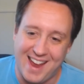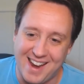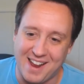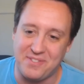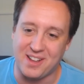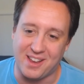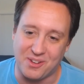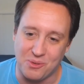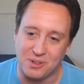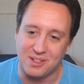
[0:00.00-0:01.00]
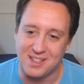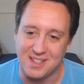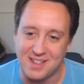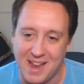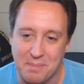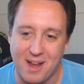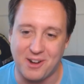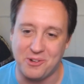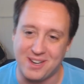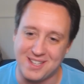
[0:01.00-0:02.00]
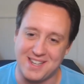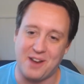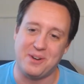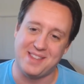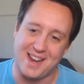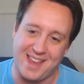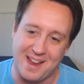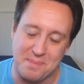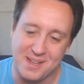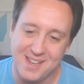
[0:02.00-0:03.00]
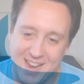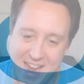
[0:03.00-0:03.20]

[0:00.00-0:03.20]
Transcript: And I feel like Oodle and monitoring is now in that camp.